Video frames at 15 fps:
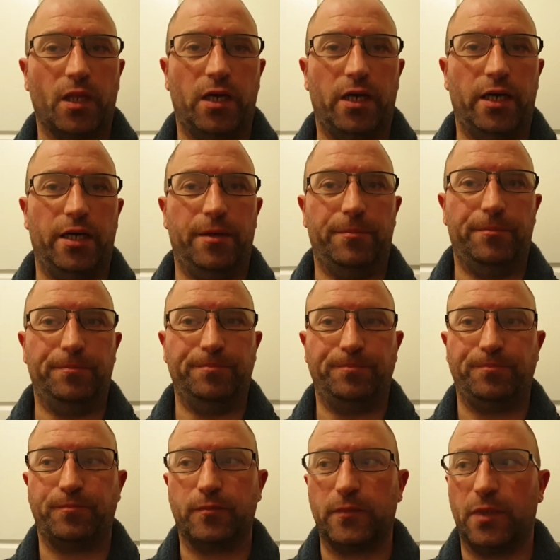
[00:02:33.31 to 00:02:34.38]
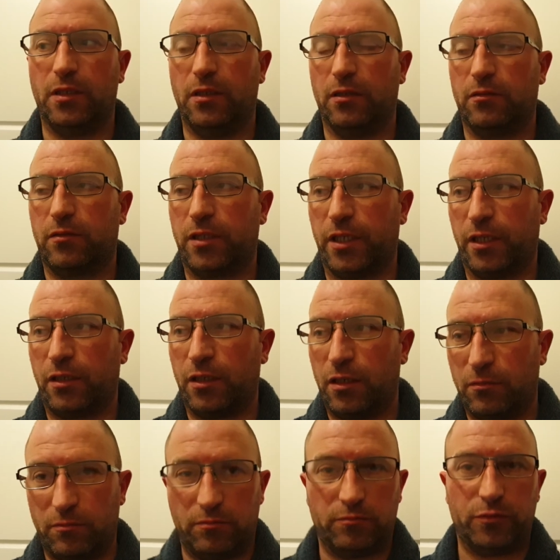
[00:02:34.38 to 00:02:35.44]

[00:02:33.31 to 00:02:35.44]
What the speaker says: Kind of cut